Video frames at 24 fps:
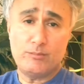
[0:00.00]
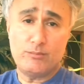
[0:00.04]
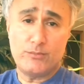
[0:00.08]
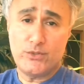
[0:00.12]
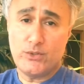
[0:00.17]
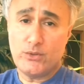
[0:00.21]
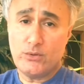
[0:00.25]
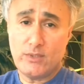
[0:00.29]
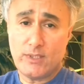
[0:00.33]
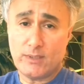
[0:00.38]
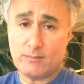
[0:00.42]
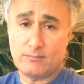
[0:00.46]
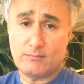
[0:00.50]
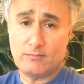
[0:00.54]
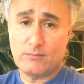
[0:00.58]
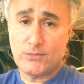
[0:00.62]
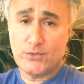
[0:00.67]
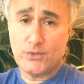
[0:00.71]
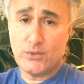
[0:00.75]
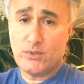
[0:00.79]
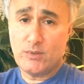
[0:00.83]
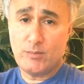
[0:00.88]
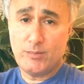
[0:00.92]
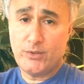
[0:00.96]
do them,
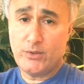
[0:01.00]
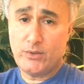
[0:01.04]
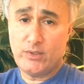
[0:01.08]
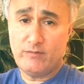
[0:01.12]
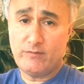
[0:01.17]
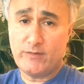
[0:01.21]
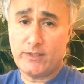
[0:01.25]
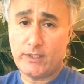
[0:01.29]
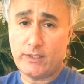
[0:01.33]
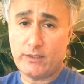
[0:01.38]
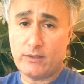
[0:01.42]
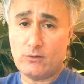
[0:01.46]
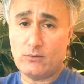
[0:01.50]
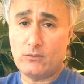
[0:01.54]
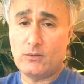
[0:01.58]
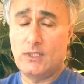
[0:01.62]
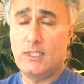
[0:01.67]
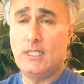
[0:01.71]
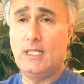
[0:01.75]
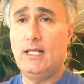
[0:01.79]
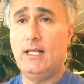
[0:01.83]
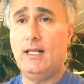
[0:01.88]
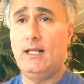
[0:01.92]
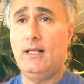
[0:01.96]
do the beauty video.
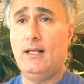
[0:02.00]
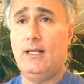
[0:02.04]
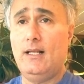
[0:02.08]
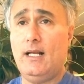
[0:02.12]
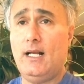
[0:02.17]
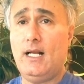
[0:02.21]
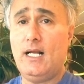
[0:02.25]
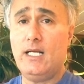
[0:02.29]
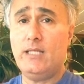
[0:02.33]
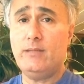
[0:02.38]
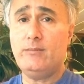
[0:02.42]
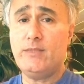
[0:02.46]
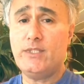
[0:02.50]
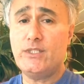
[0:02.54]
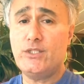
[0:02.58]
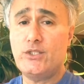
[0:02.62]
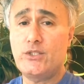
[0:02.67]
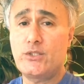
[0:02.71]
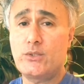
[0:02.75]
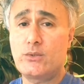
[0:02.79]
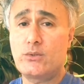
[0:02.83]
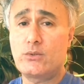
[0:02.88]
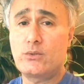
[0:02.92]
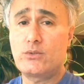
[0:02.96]
I'm
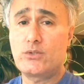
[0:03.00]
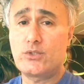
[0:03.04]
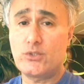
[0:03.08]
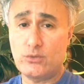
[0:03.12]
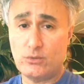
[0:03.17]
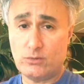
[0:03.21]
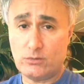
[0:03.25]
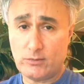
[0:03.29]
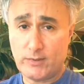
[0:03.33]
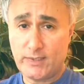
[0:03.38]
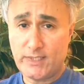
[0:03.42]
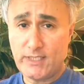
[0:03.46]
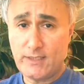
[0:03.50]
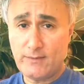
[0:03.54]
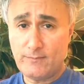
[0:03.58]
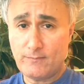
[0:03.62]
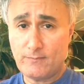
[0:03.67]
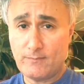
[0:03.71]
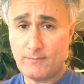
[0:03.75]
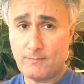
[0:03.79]
into jewelry.